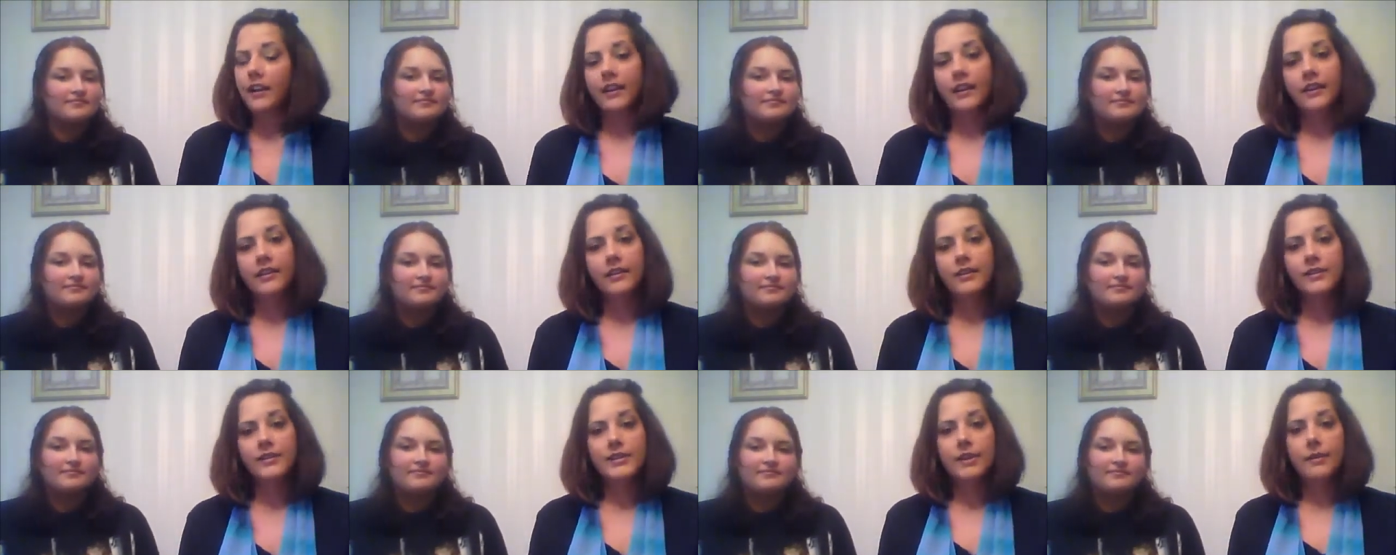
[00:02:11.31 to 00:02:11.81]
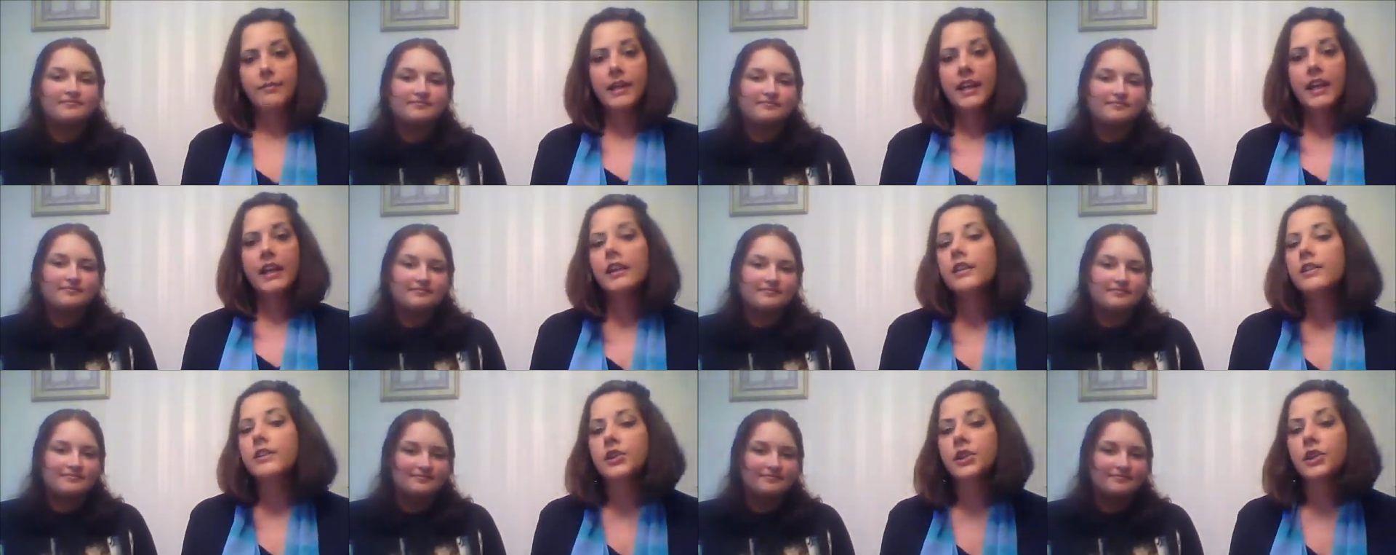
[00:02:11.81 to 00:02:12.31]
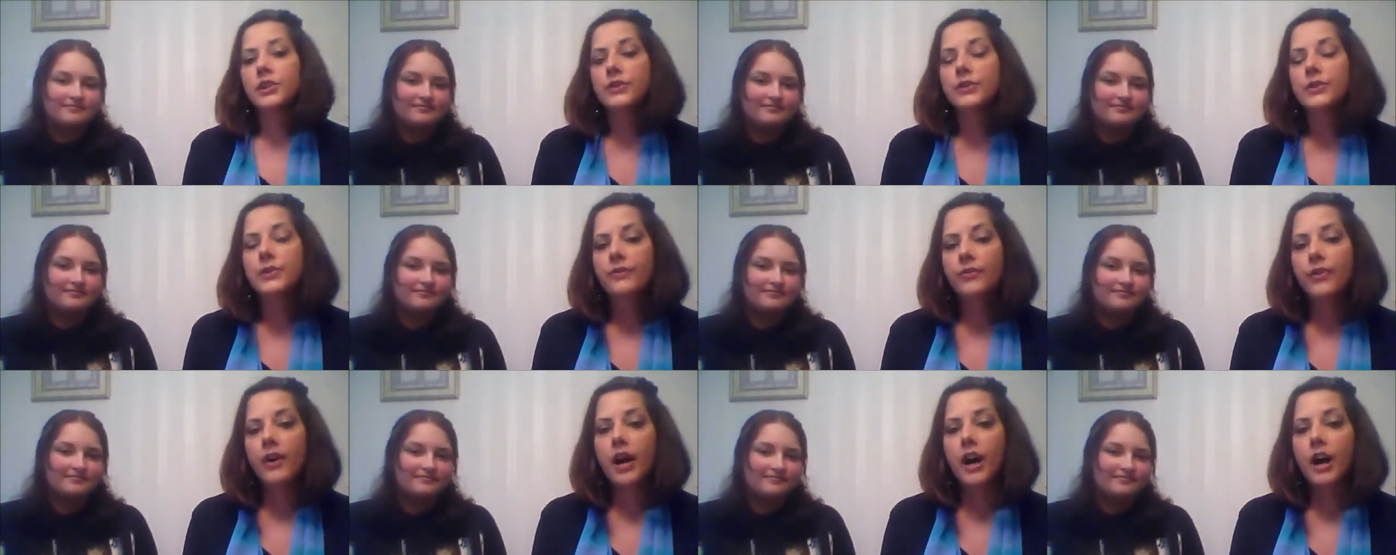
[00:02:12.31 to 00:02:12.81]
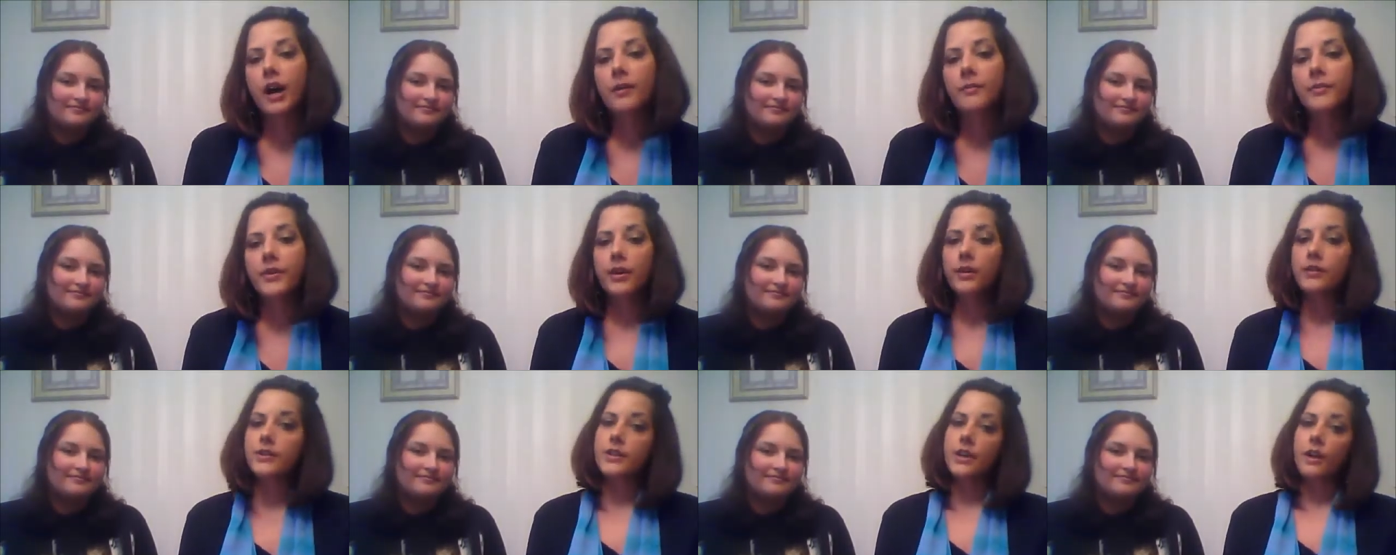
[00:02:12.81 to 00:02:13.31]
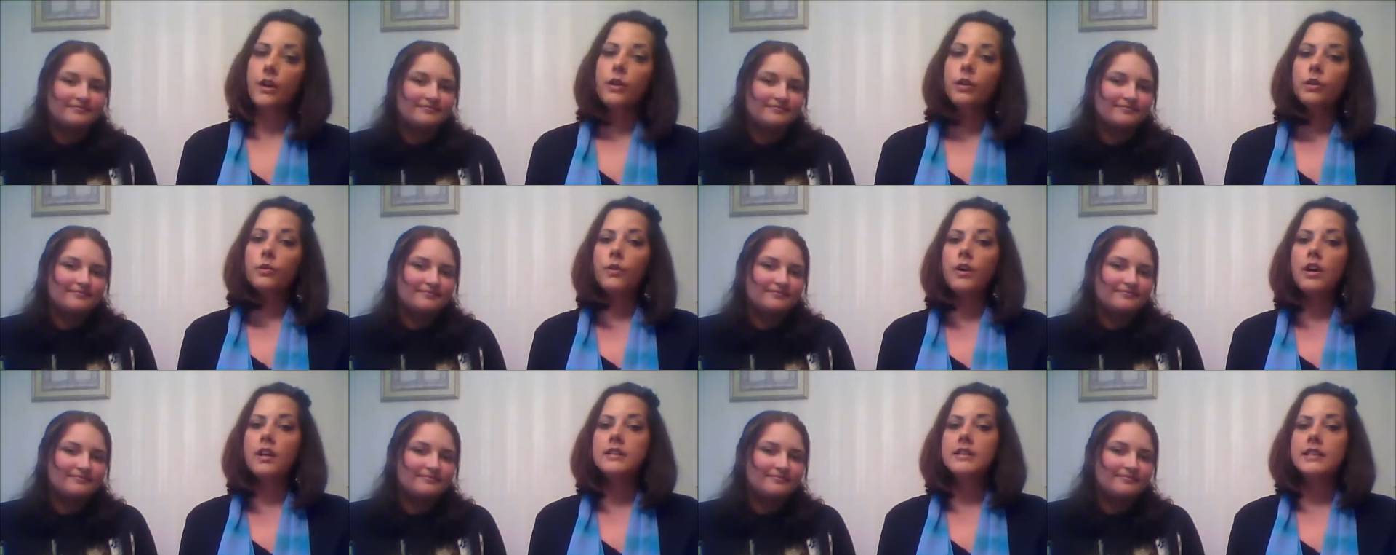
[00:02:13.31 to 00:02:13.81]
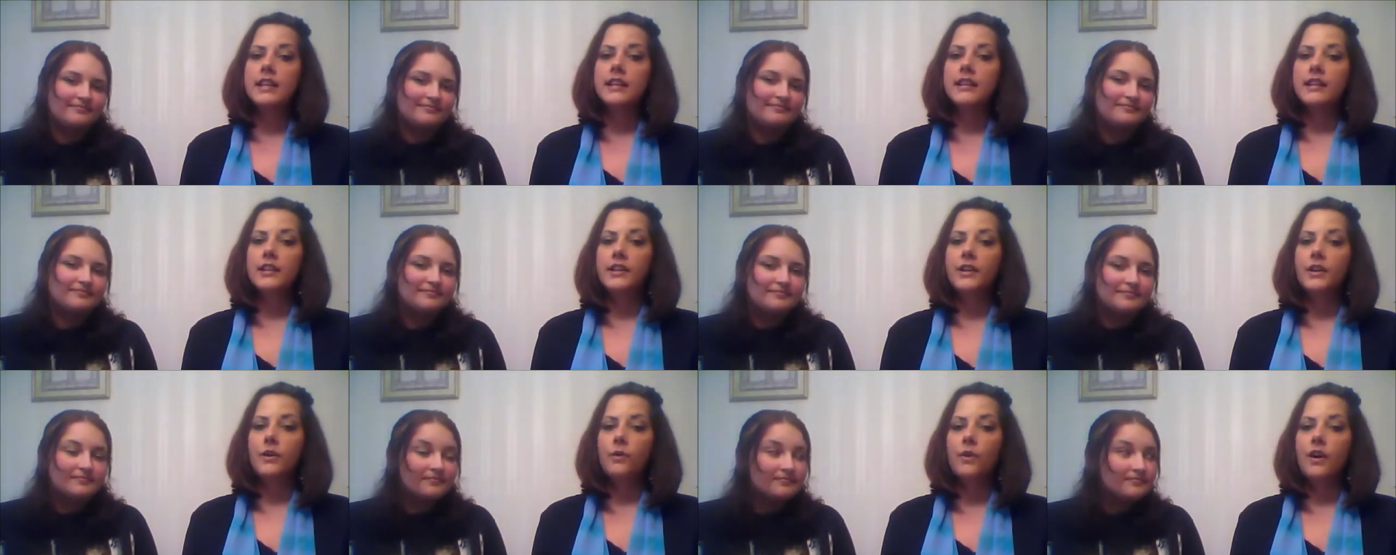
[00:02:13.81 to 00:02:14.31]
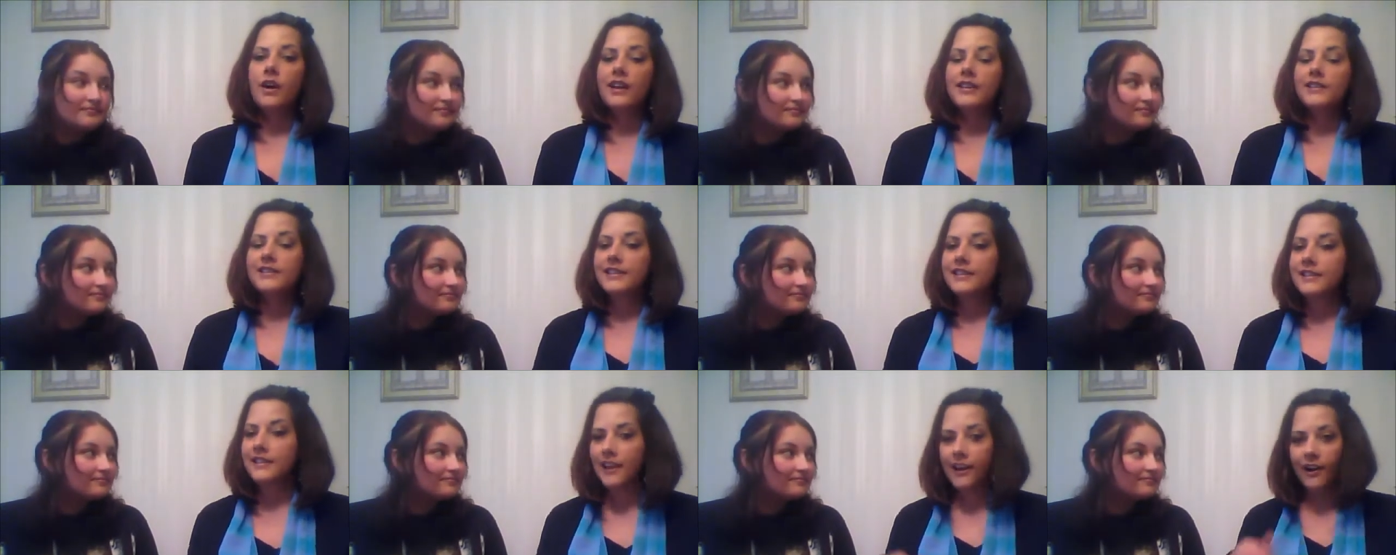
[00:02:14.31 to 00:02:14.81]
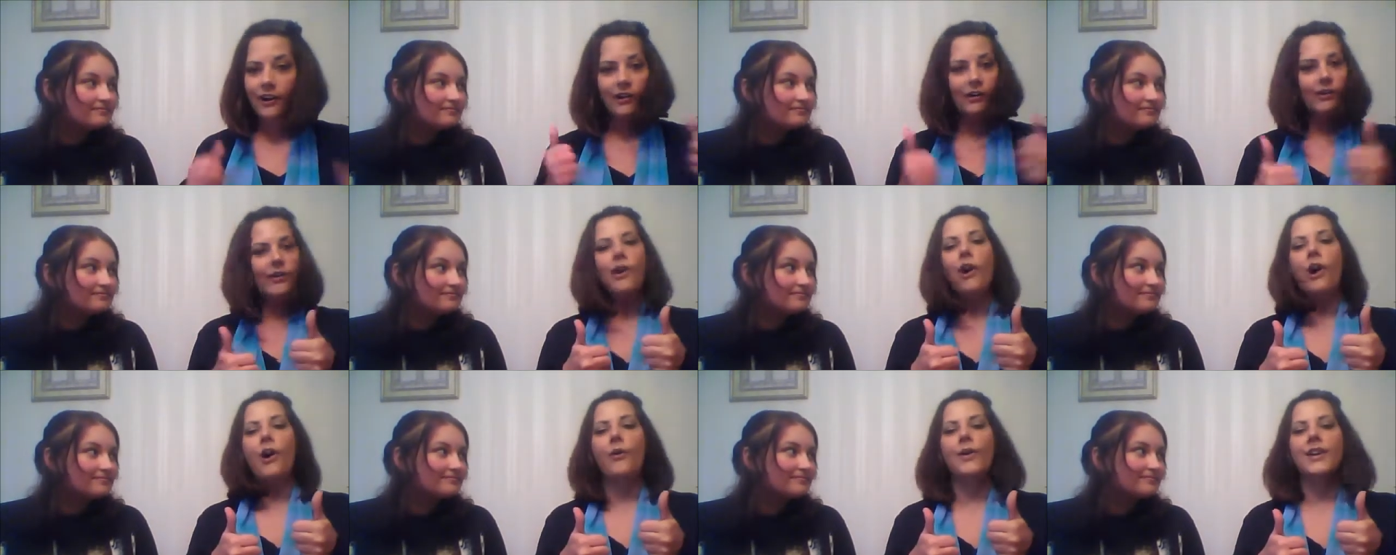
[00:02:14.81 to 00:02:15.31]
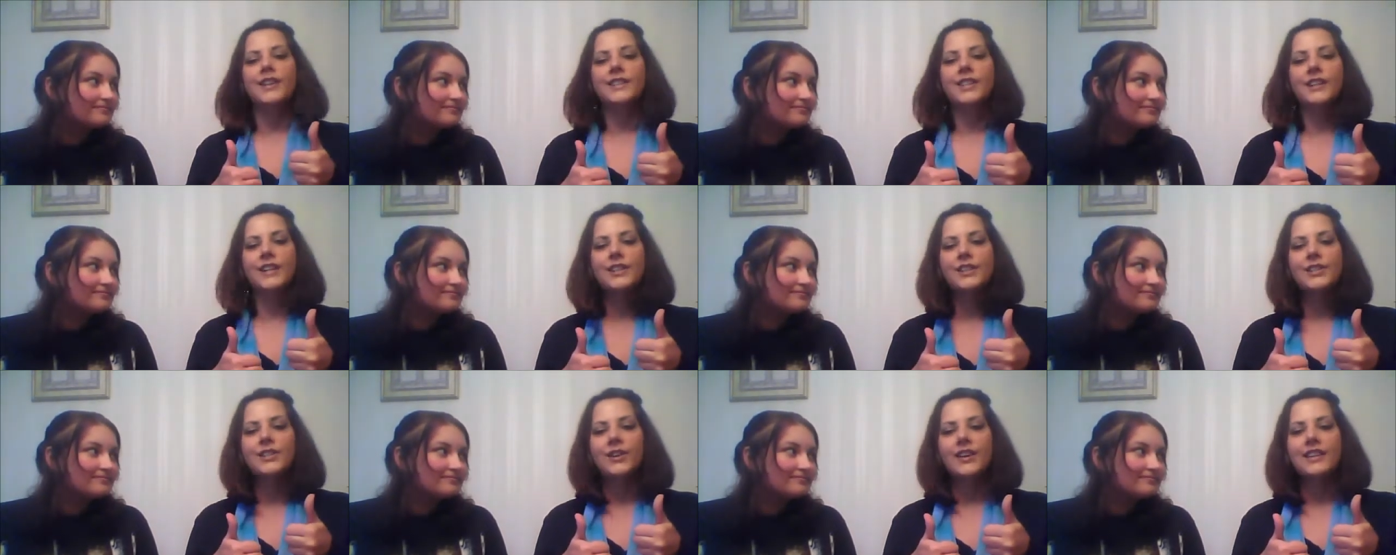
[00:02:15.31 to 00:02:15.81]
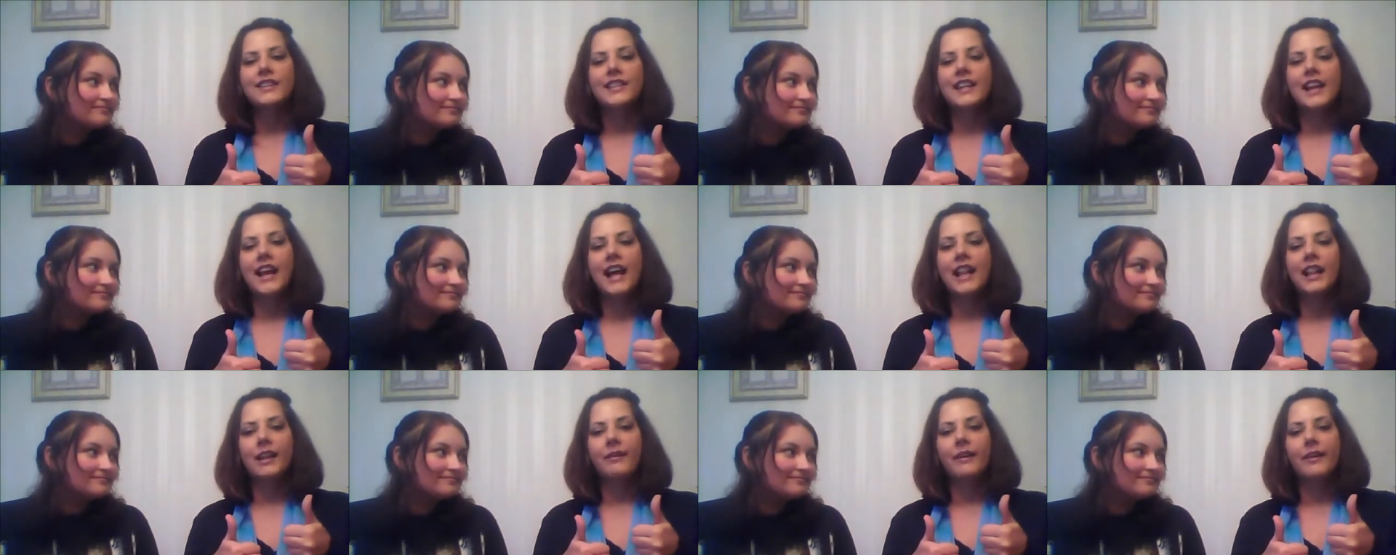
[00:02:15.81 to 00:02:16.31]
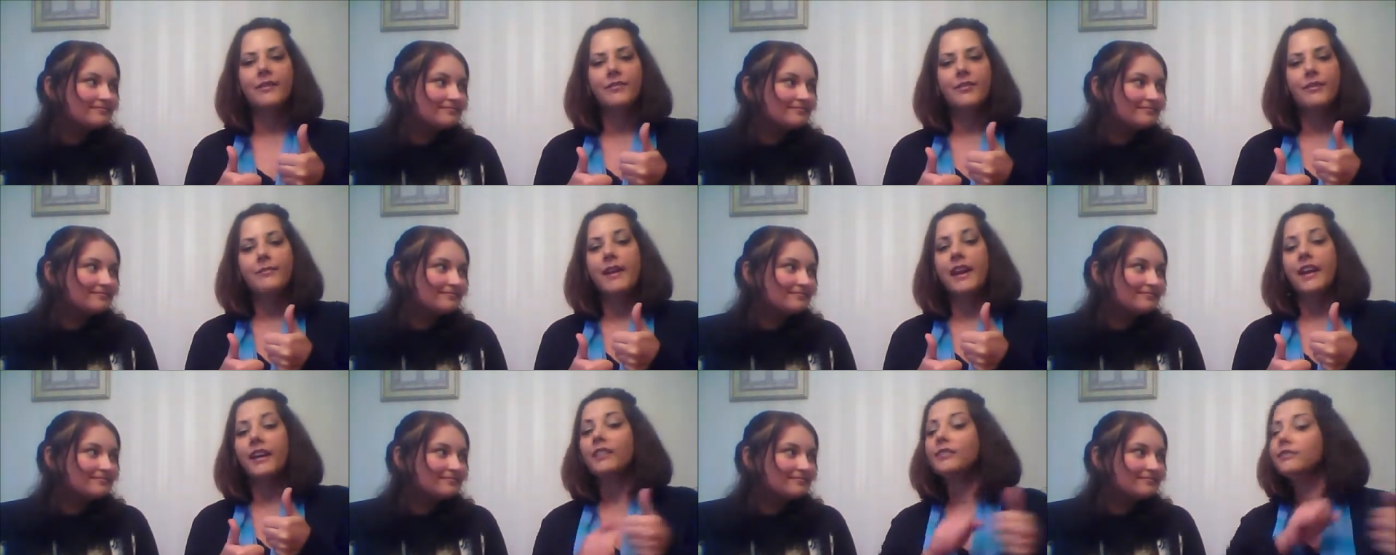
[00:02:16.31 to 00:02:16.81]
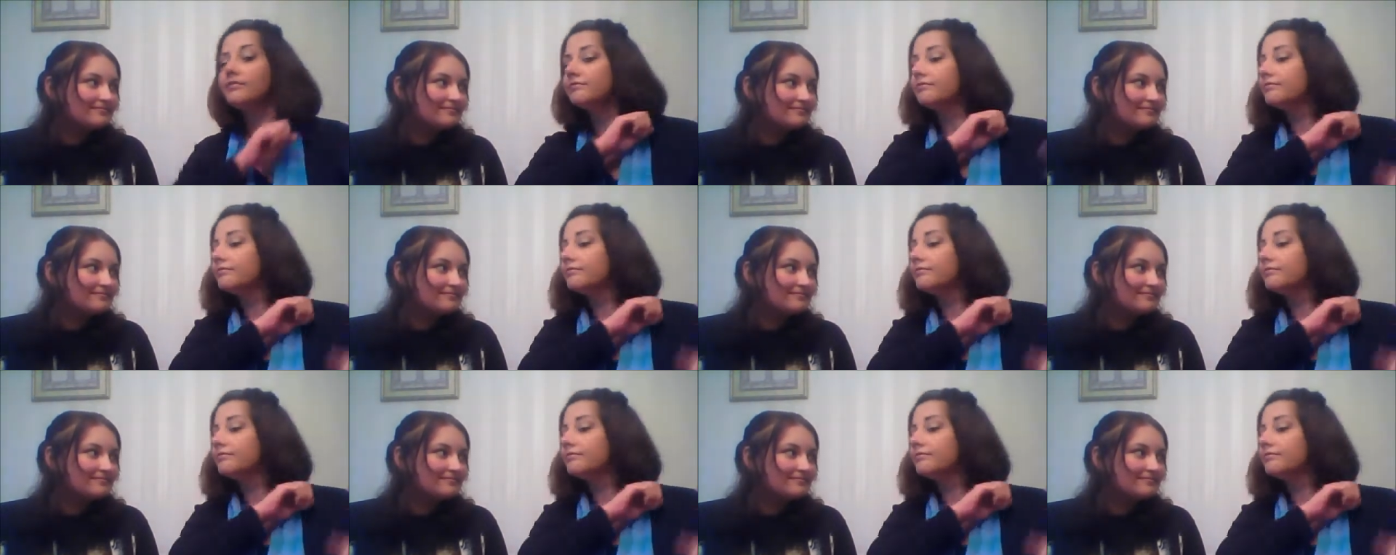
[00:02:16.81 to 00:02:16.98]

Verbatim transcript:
Speaker 1: And there's so many to choose from. There's the old ones and the new ones, so always a good choice at Halloween for me.